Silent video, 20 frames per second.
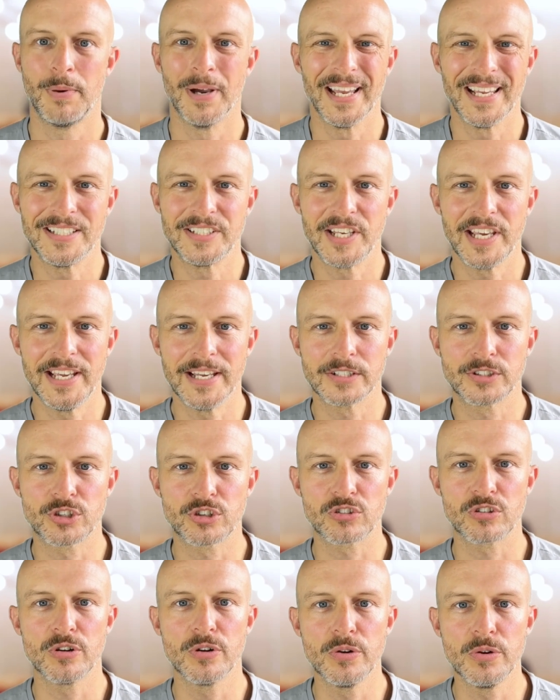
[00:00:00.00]
is he a
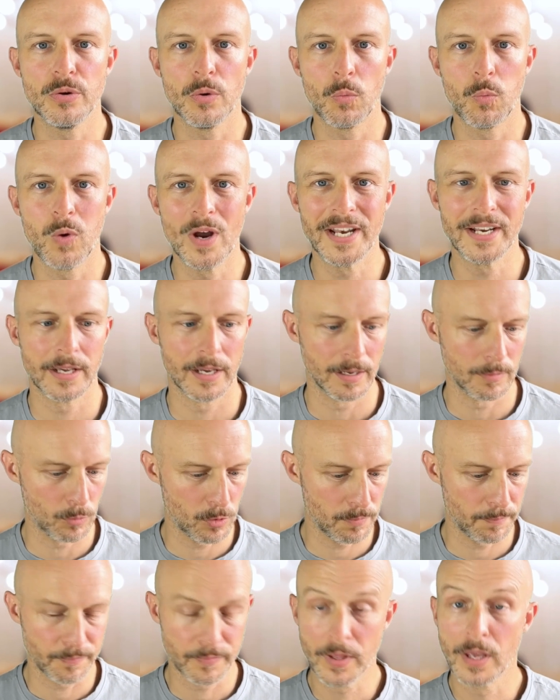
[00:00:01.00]
true winner?
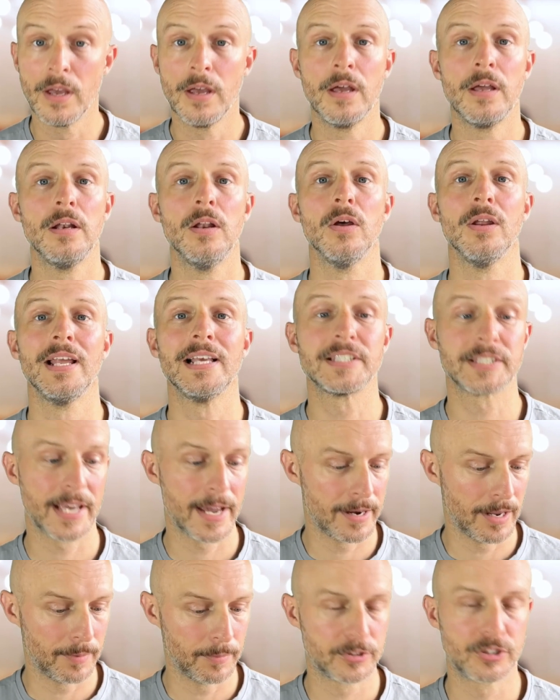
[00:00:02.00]
Well, look, let's
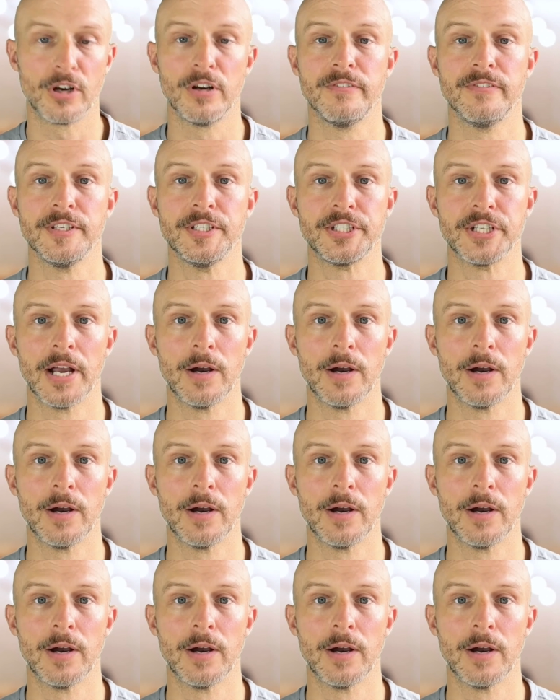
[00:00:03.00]
count up the trophies, shall